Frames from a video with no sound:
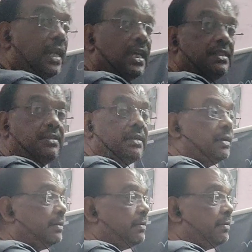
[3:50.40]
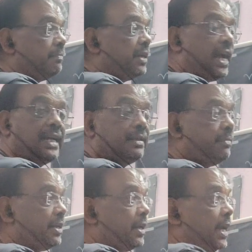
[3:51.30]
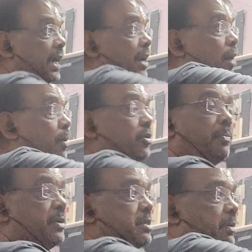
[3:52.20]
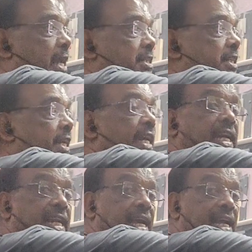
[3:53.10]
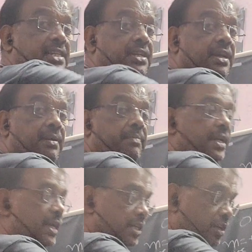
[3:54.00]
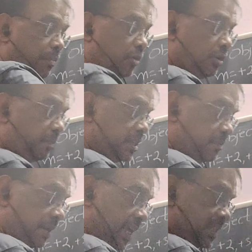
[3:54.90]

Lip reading: it lies behind the mirror and above the principal axis. A dash, B dash, above the principal